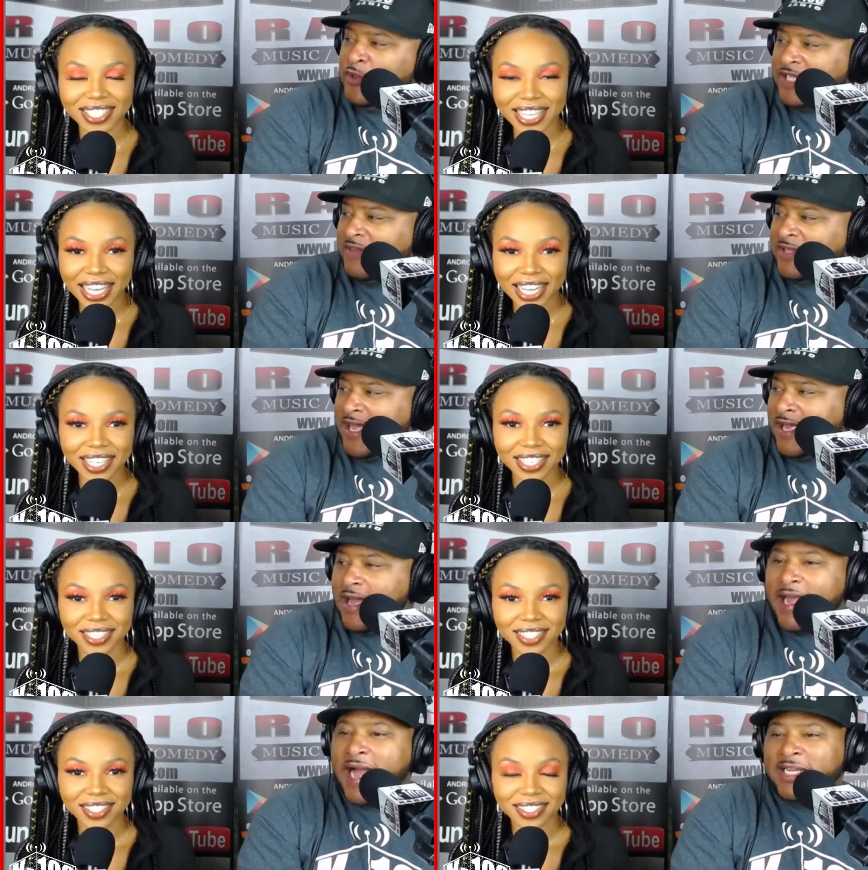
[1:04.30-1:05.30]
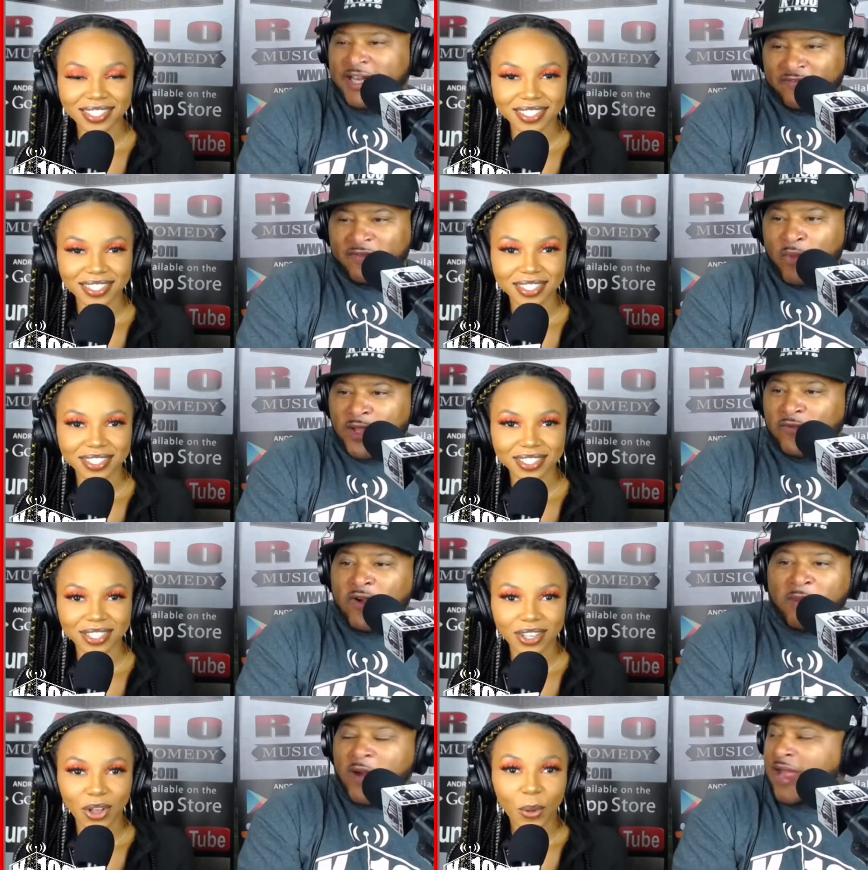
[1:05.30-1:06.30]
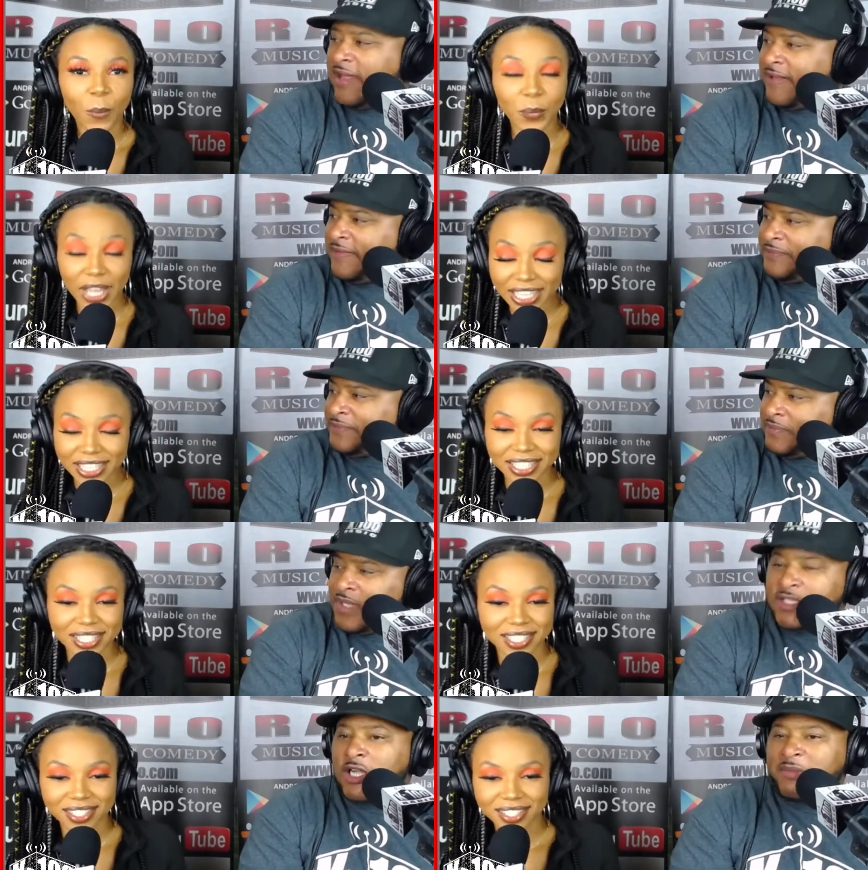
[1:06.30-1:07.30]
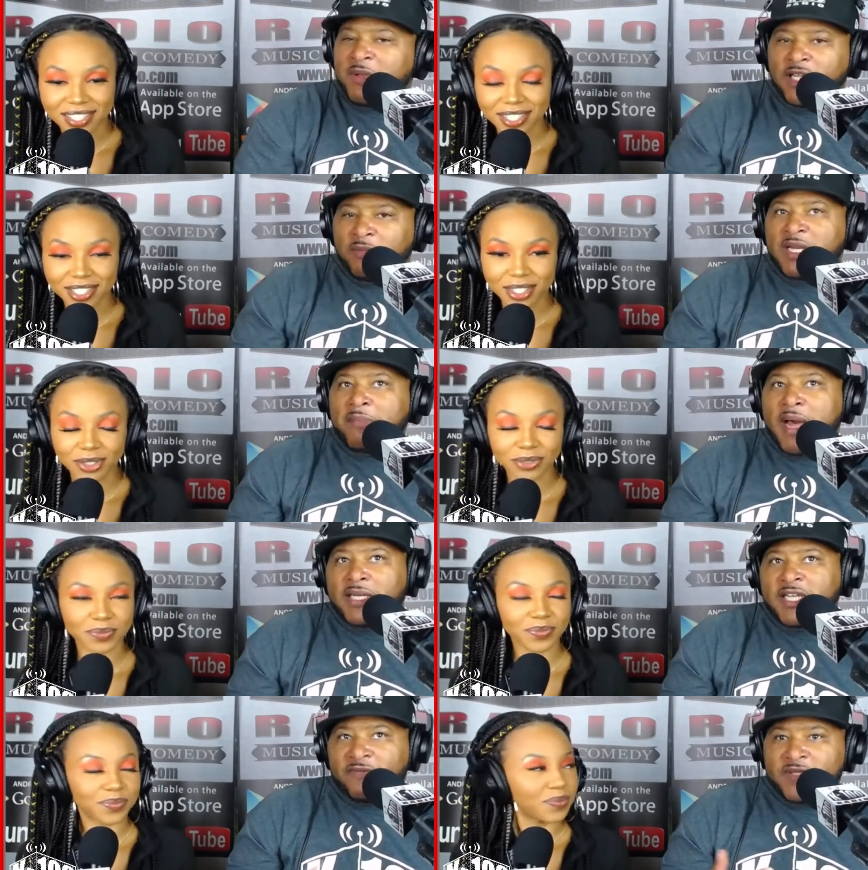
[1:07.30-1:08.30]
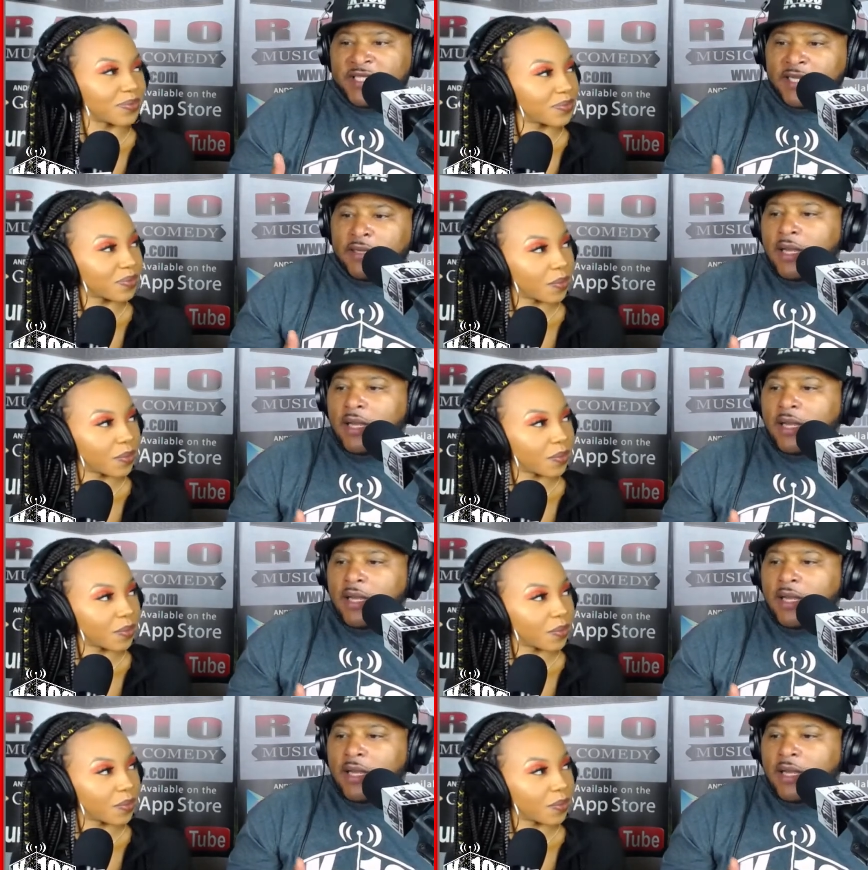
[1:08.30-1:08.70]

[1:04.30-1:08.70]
Speaker 1: yeah. everything. Kind of different from where you're from, right? Yes. Talk to me a little bit about the difference in